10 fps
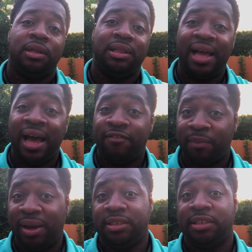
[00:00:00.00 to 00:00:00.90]
lav
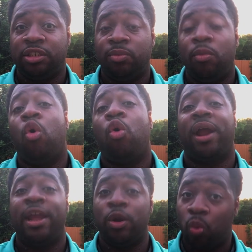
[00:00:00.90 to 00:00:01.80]
mic system
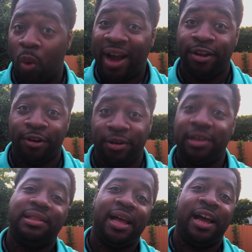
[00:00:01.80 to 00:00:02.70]
or a wired
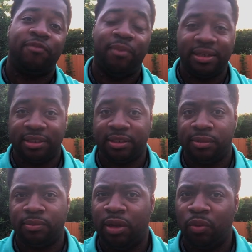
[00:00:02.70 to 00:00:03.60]
lav mic
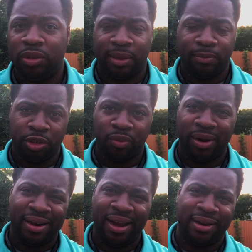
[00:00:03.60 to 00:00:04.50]
system, in which I'm using
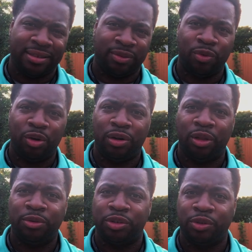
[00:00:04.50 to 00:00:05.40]
right now because I'm real
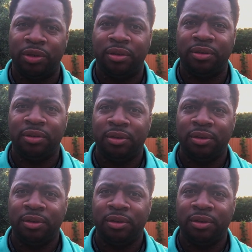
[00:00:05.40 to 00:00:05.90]
close to it,